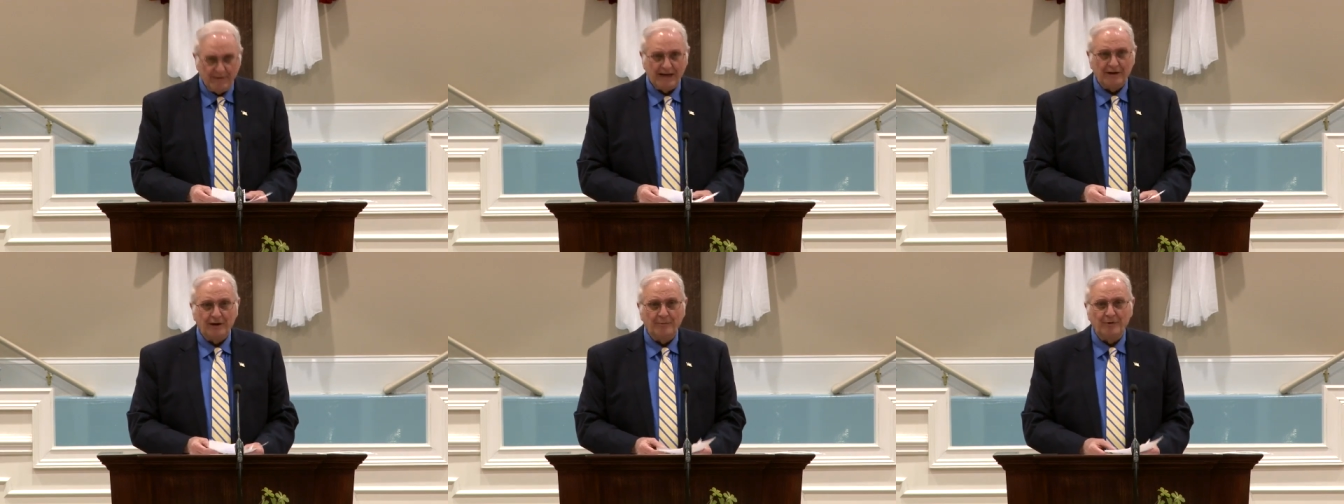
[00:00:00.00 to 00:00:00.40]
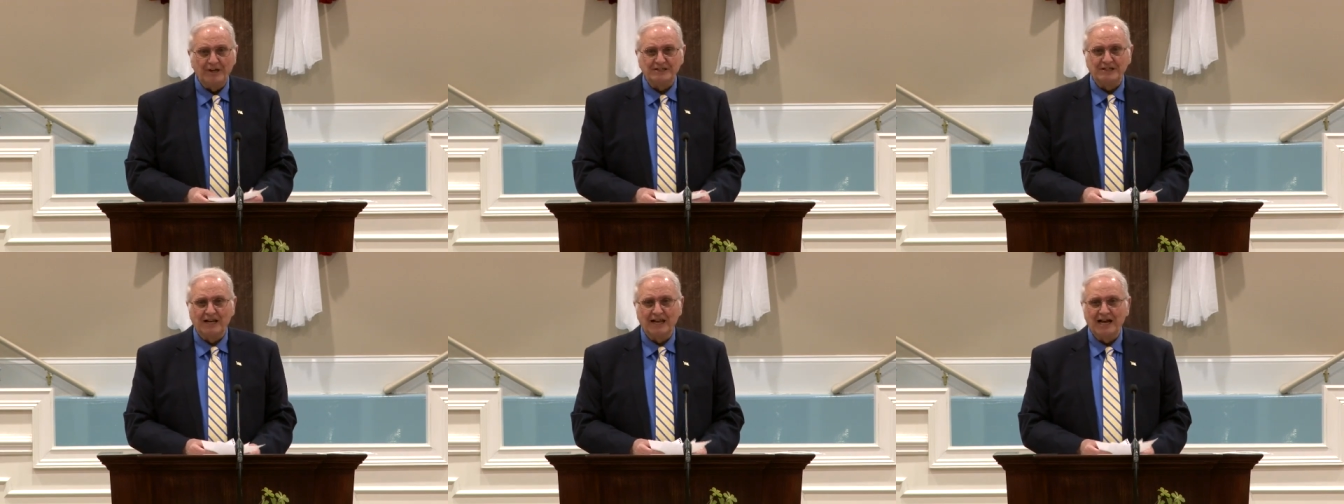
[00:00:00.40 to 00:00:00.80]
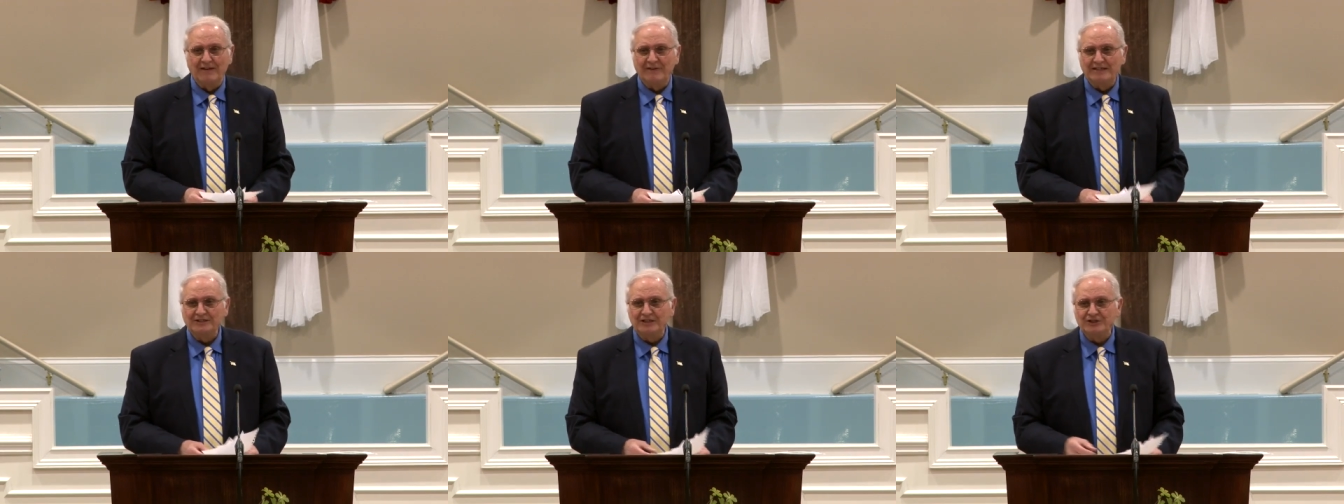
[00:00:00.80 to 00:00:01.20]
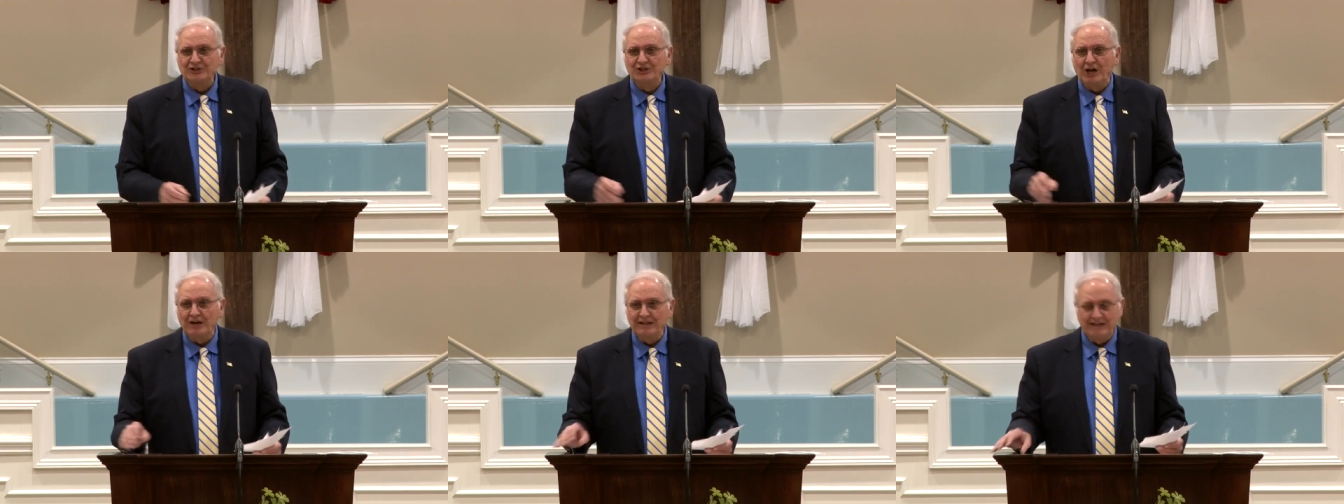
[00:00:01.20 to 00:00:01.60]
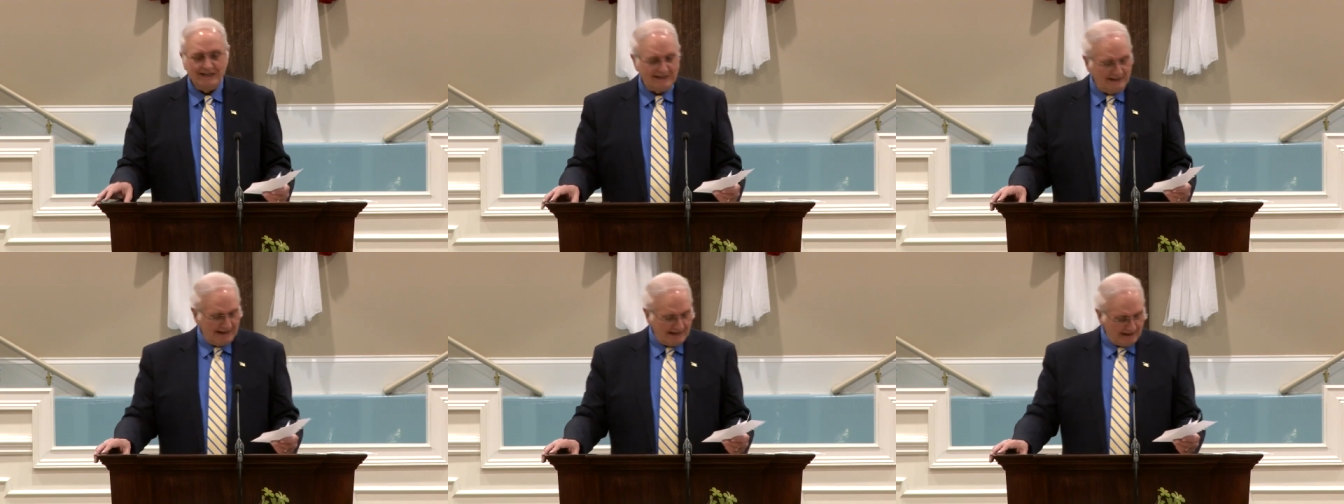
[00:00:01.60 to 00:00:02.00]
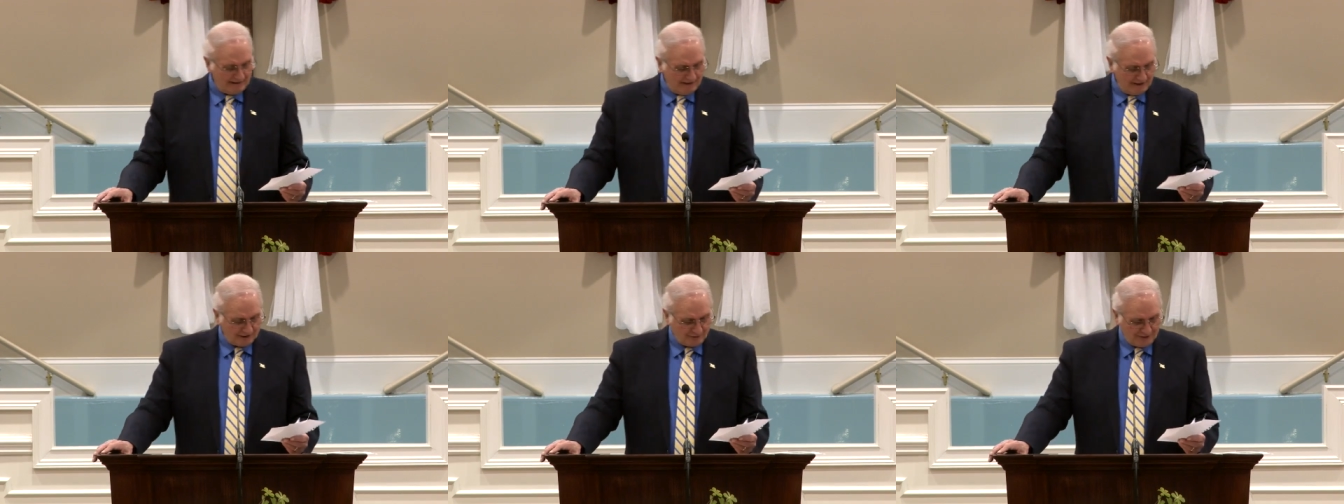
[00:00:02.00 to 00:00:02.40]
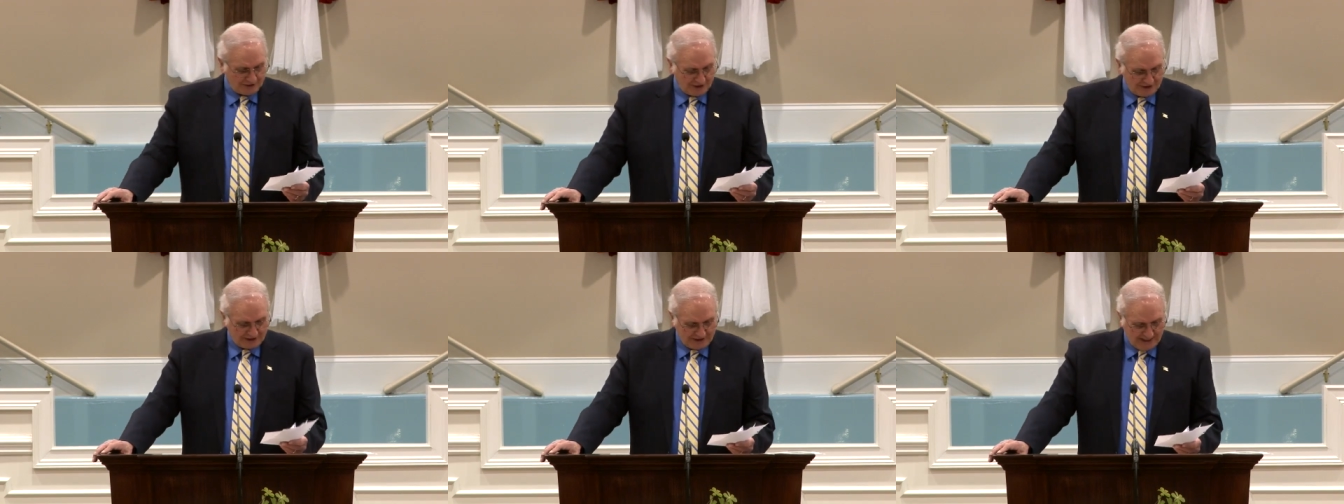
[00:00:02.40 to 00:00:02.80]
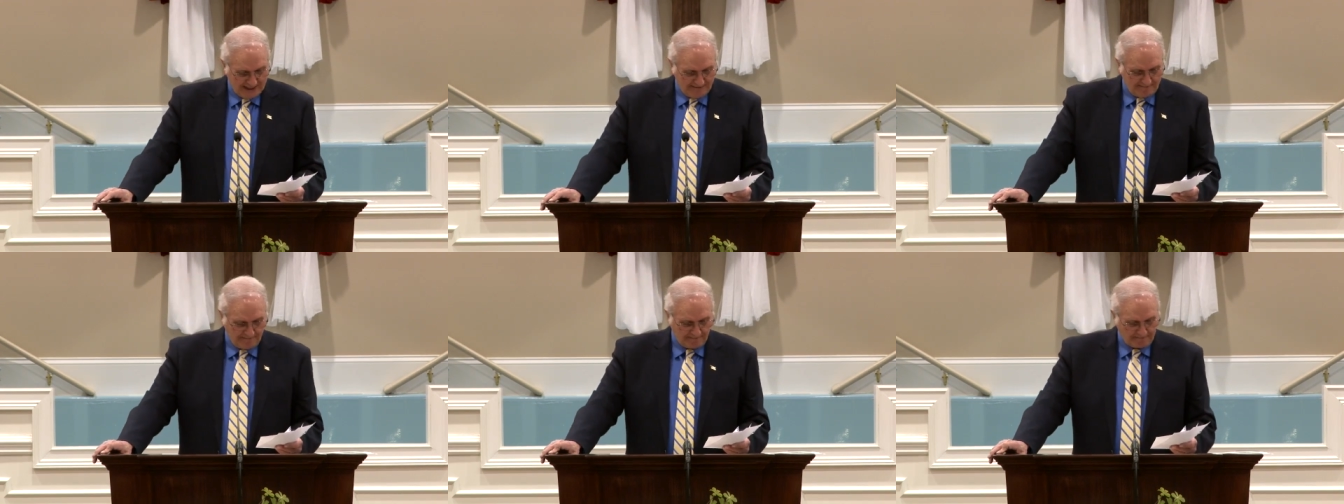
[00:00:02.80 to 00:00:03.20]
about her present life. I just jotted it down. Here's what she said.